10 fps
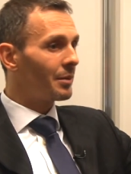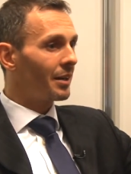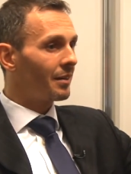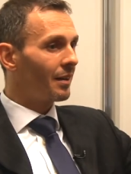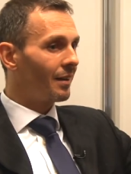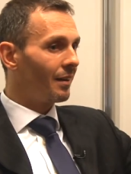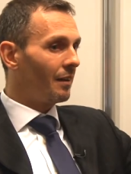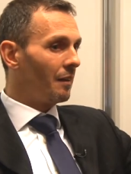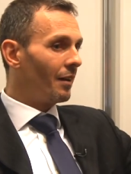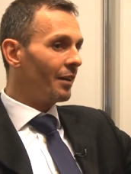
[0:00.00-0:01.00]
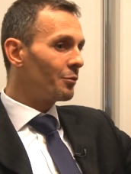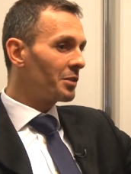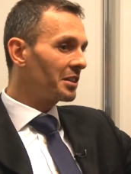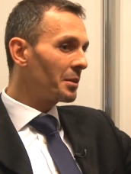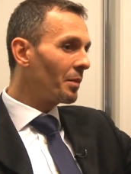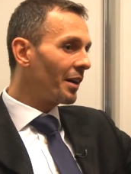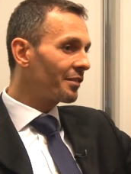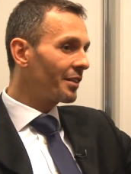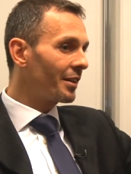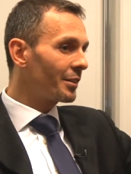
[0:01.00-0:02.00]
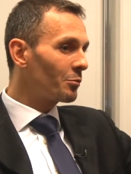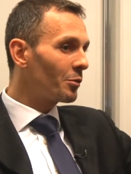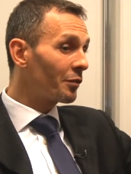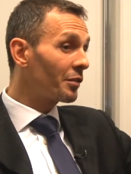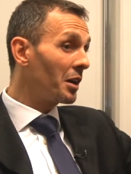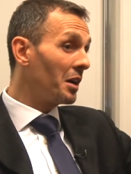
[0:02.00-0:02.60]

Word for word: I hmm. mean, if you look at the past, there was